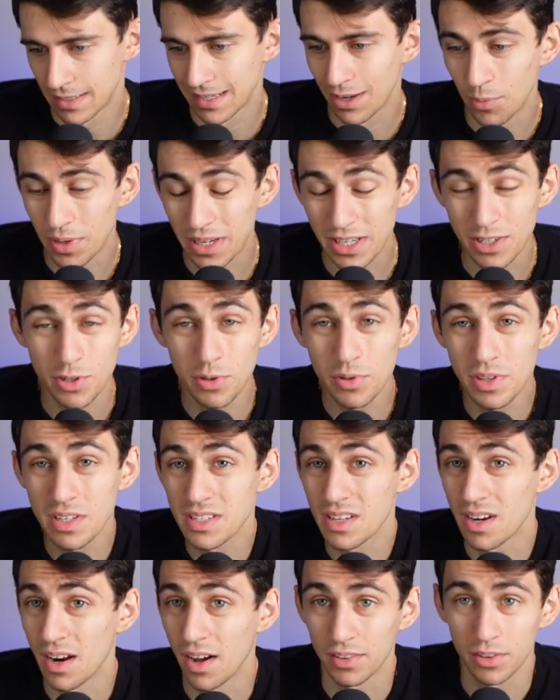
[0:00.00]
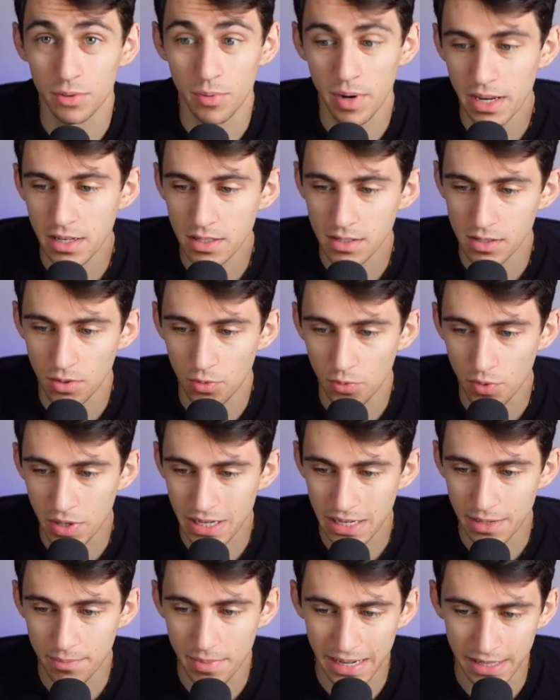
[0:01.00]
Now we can do this in other ways. We
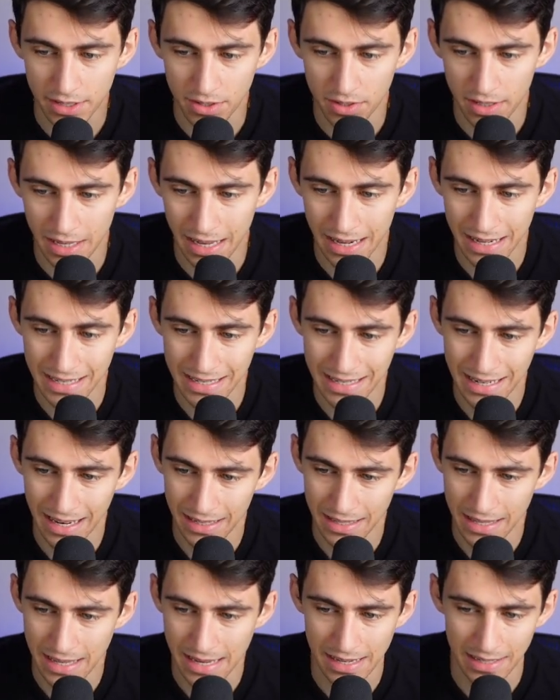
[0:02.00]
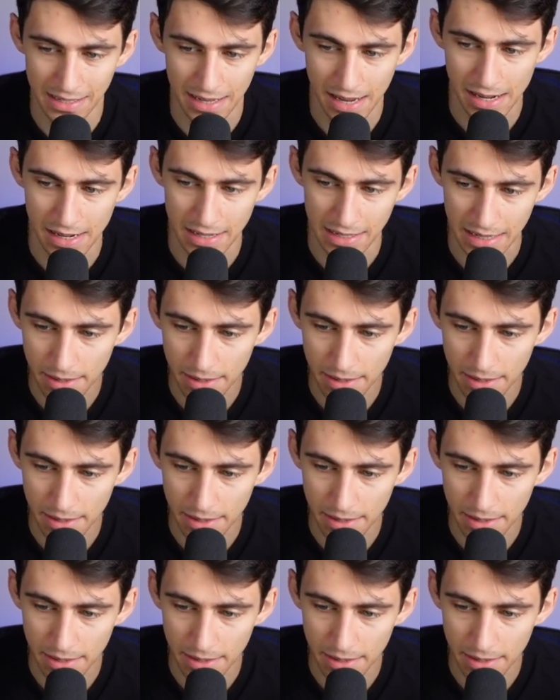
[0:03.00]
can make it so that it's not the assignee's